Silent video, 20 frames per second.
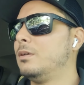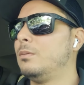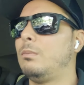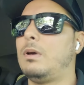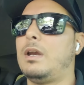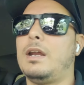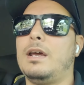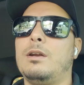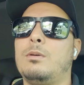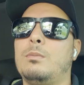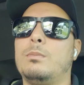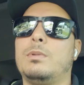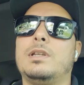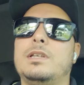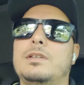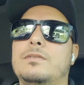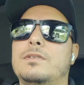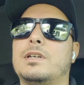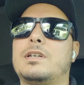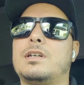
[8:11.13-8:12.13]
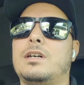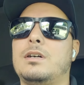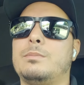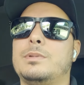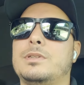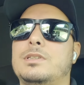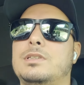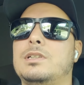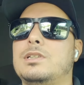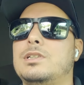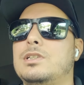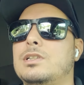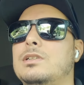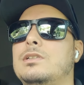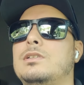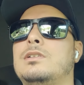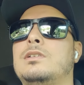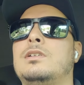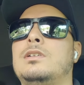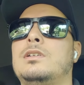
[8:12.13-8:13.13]
but I don't believe in
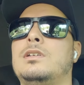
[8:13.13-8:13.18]
competition.